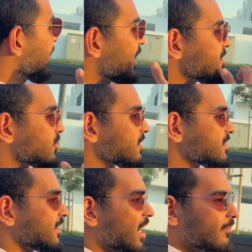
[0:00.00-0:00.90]
As you can
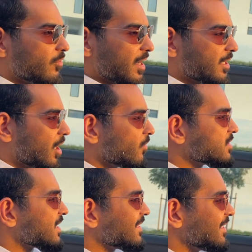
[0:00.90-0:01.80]
see, I'm right now
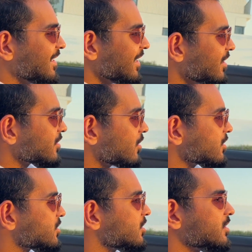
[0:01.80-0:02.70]
inside the Eden
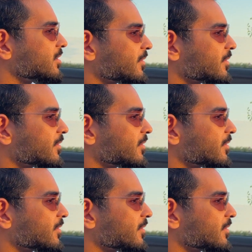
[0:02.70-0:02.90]
cluster.